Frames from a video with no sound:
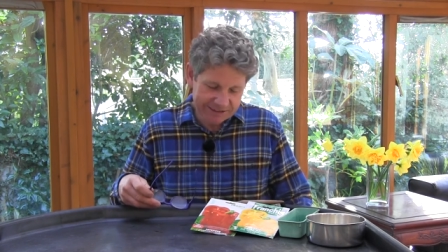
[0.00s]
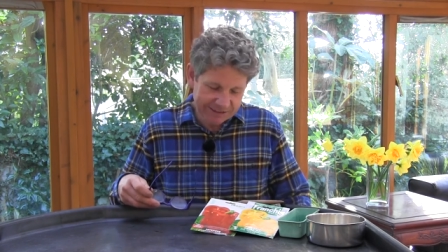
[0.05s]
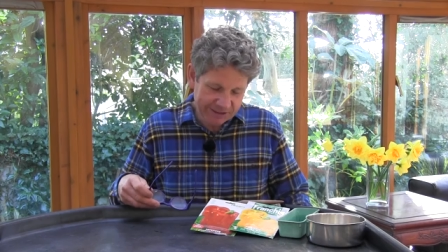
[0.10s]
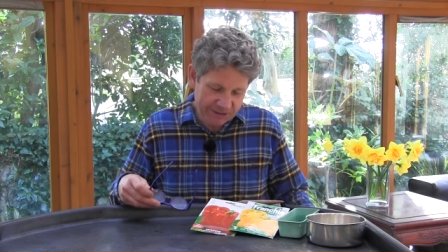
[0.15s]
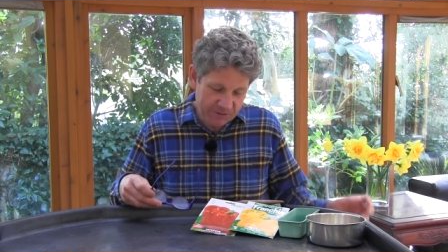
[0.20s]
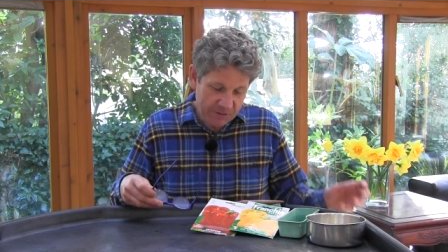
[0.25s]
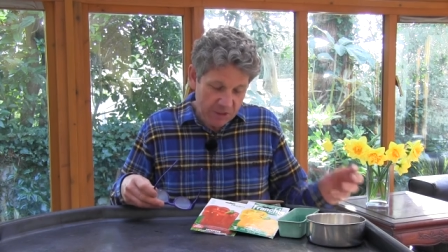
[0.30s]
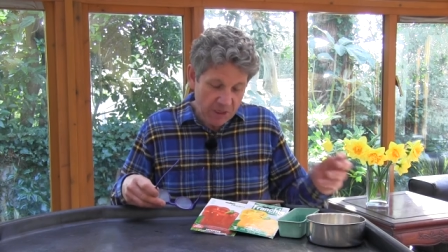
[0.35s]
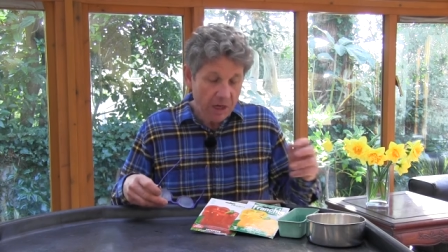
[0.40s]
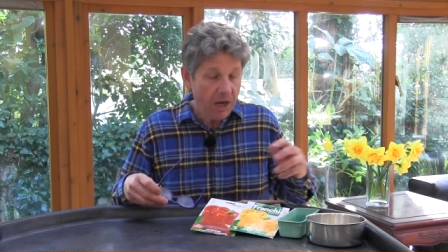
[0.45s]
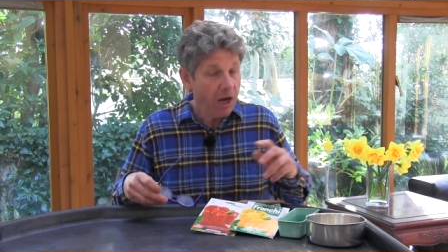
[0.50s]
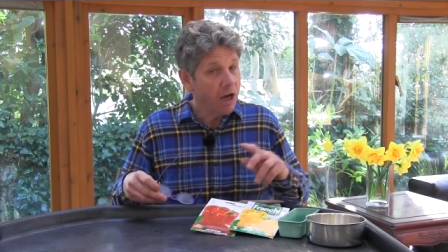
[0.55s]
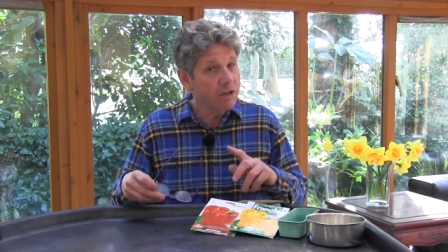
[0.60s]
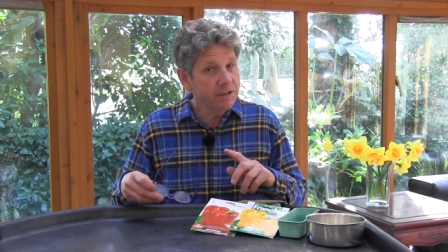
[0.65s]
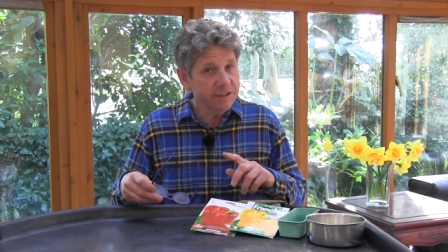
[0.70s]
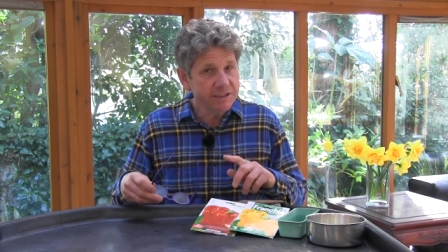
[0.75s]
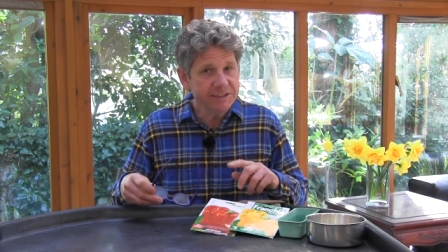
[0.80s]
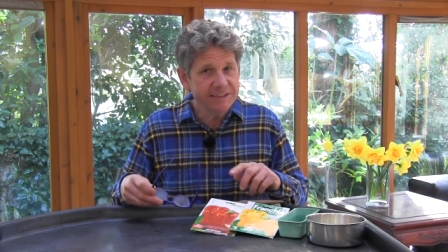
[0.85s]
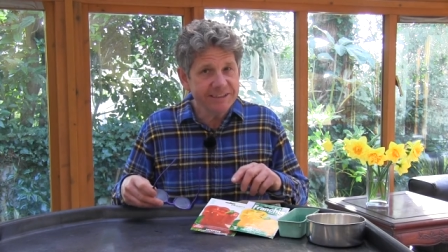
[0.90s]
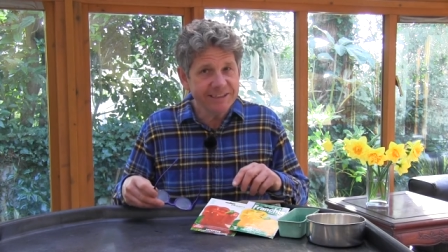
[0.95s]
So
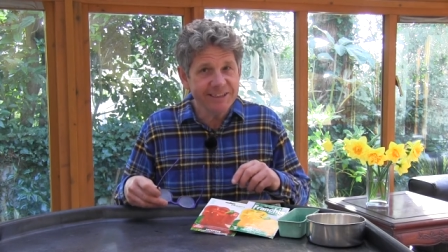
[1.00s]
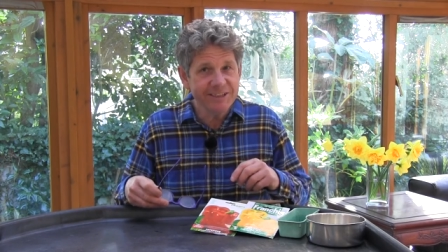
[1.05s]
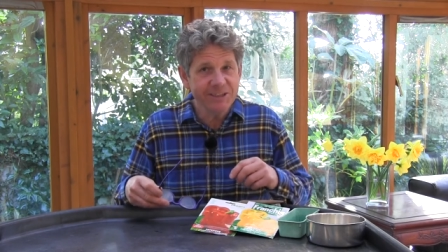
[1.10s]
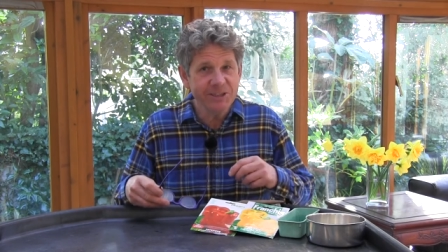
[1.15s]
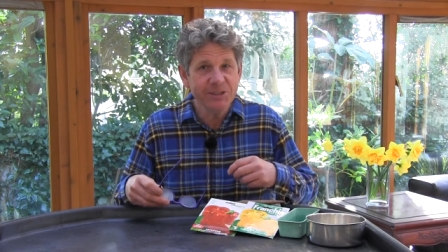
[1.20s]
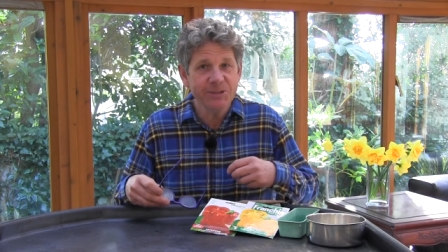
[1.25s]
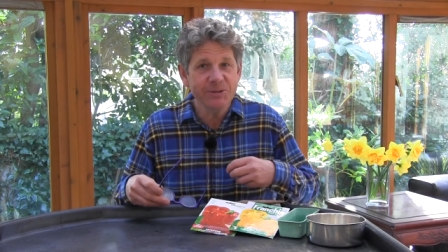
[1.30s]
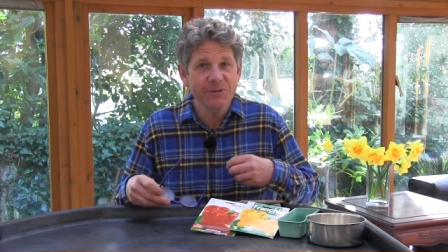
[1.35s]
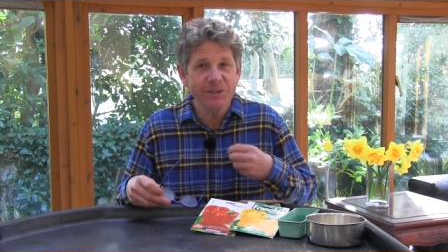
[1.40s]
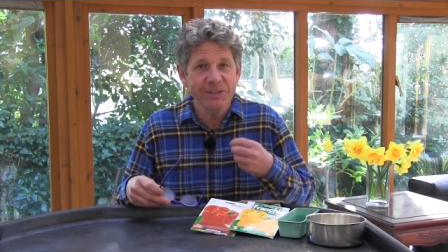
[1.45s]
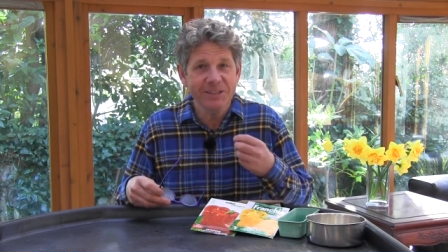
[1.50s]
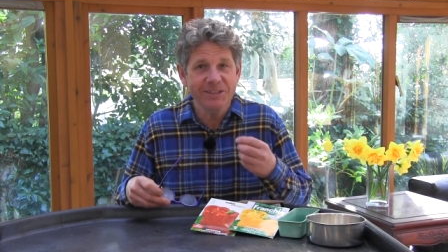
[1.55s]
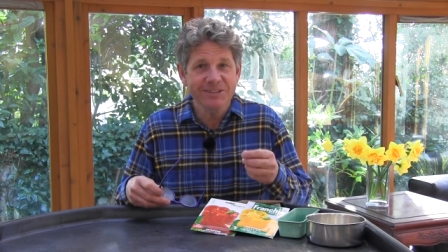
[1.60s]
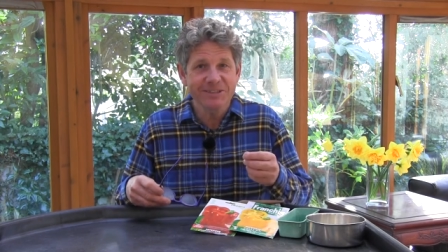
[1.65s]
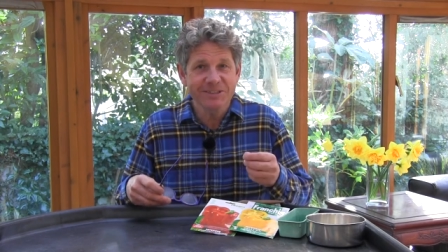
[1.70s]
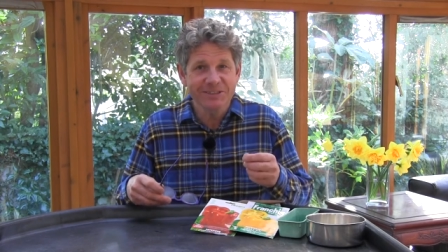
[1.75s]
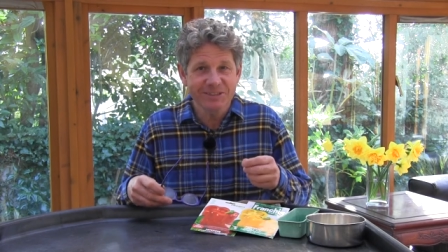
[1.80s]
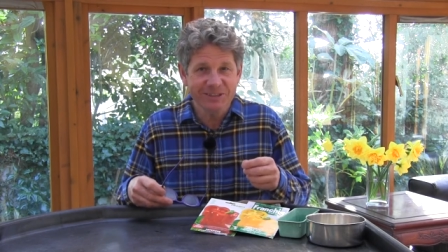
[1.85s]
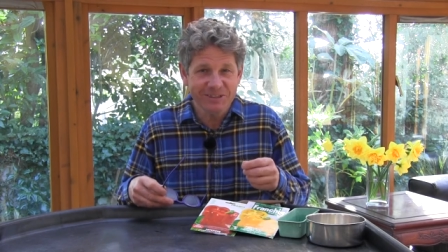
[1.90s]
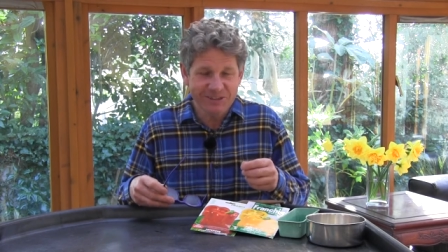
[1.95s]
I'll continue
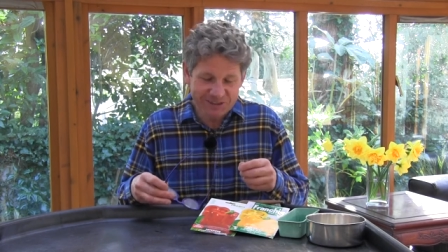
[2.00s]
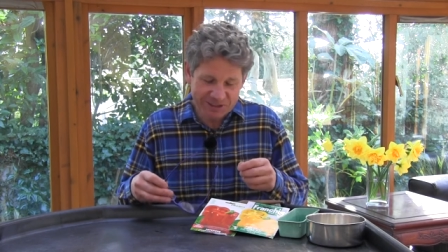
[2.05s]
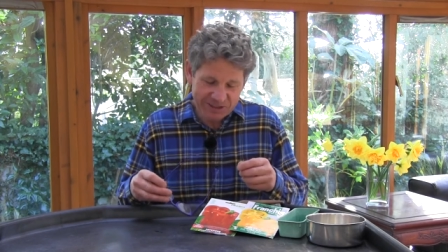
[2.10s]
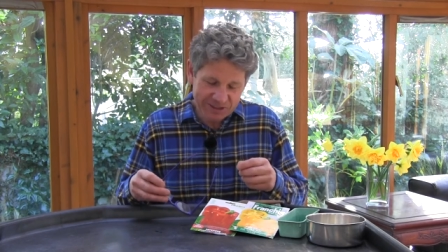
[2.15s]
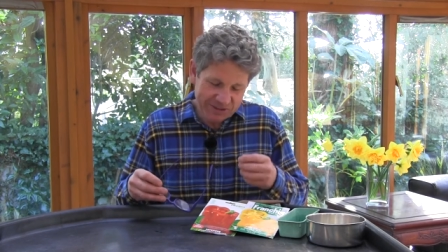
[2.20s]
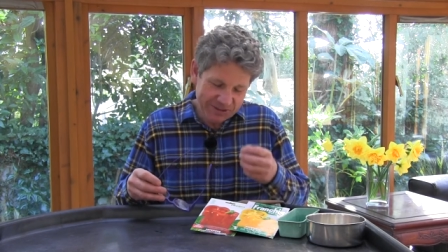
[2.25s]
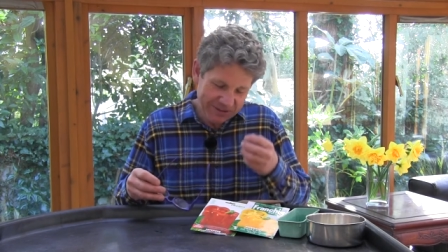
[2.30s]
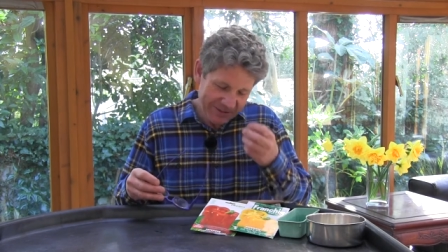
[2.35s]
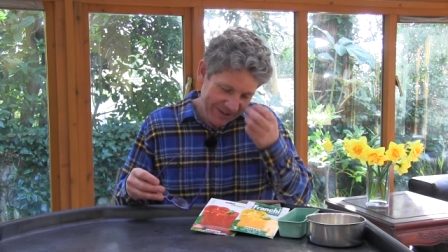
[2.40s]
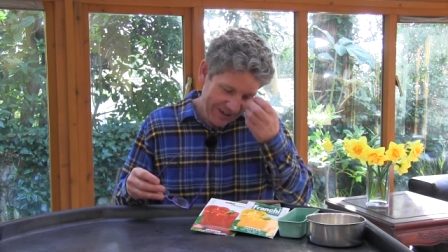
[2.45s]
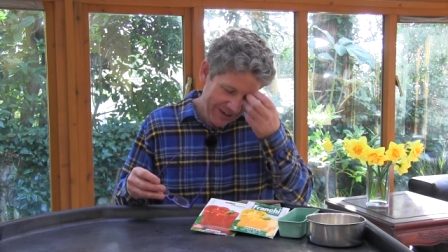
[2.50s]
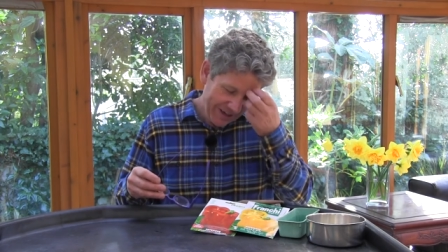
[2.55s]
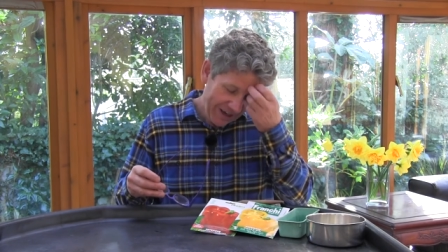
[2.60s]
and uh,